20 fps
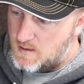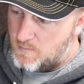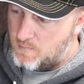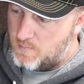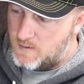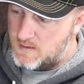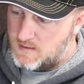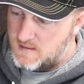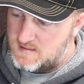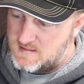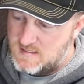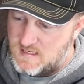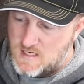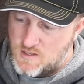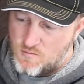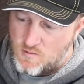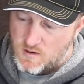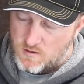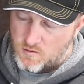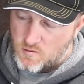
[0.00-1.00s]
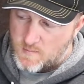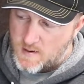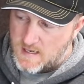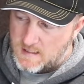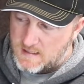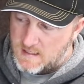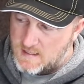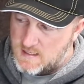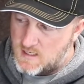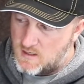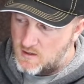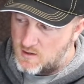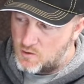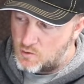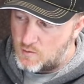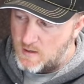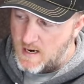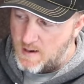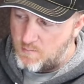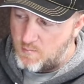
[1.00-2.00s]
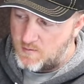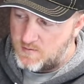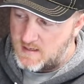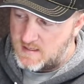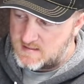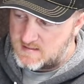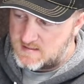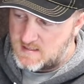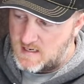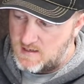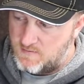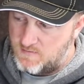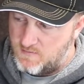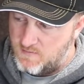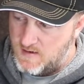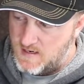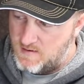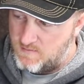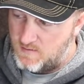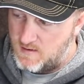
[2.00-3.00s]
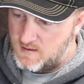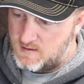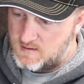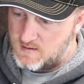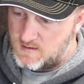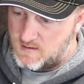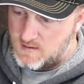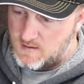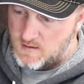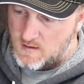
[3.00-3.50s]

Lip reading: But let's say you want to go back in here and grab one that's not a favorite.